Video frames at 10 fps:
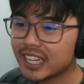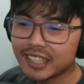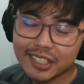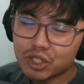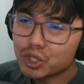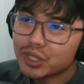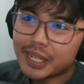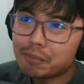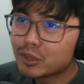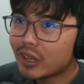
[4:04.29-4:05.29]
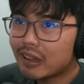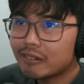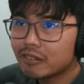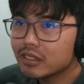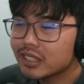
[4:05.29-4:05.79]
This just seems
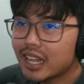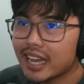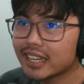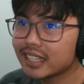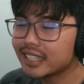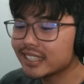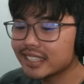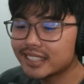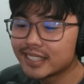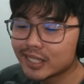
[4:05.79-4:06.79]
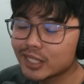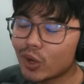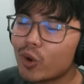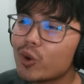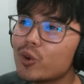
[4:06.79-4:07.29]
like this is
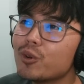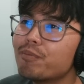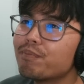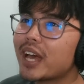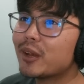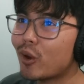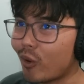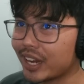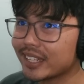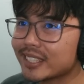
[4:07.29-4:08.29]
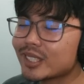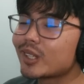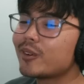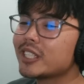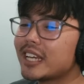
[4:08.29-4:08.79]
so annoying. This is
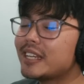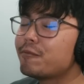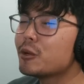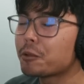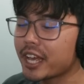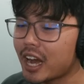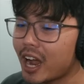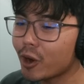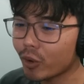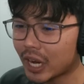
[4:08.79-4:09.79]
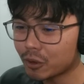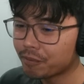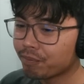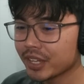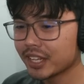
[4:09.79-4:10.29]
going, if you're playing IRL,
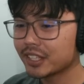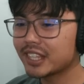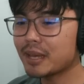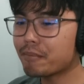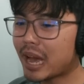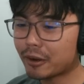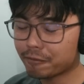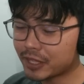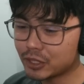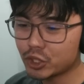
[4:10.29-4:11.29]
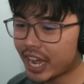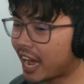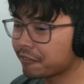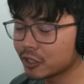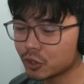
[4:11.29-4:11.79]
the amount of things you
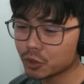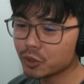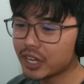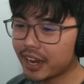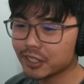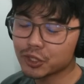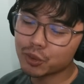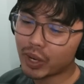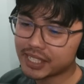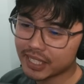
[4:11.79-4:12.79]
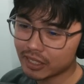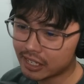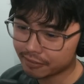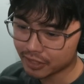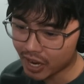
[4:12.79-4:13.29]
have to do, and it's just wasting a lot
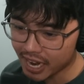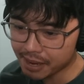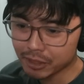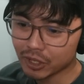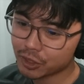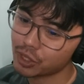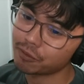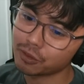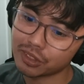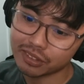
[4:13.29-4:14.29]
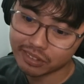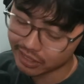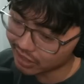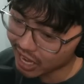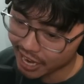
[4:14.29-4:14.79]
of time. You got to shuffle
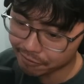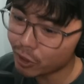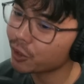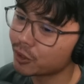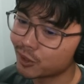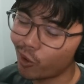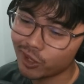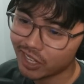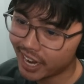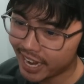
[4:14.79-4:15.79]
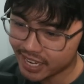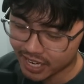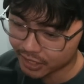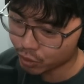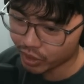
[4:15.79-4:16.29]
live, although it's only like 8
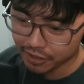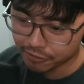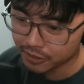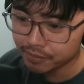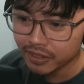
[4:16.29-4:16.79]
cards or whatever.